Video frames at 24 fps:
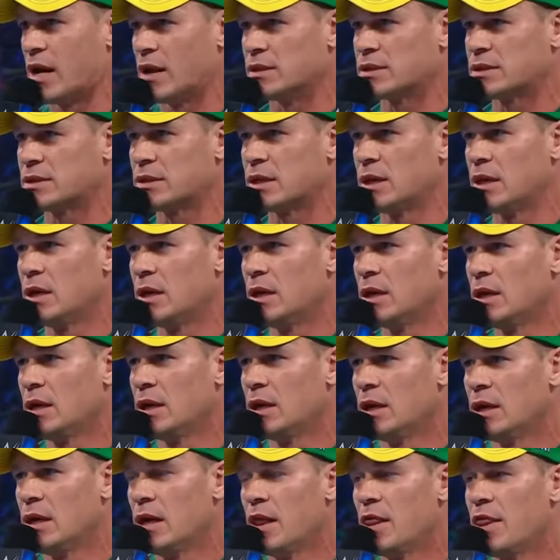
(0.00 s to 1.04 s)
else.
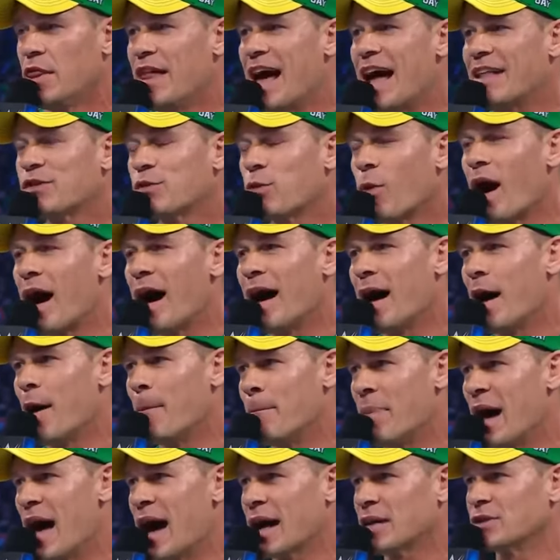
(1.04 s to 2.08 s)
That's why I'm
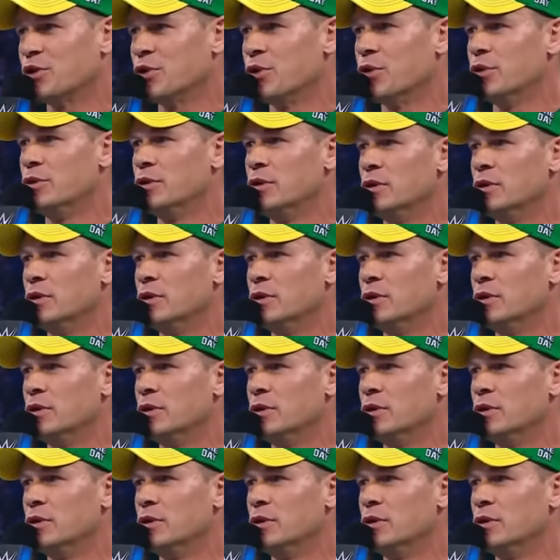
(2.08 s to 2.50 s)
back, dude.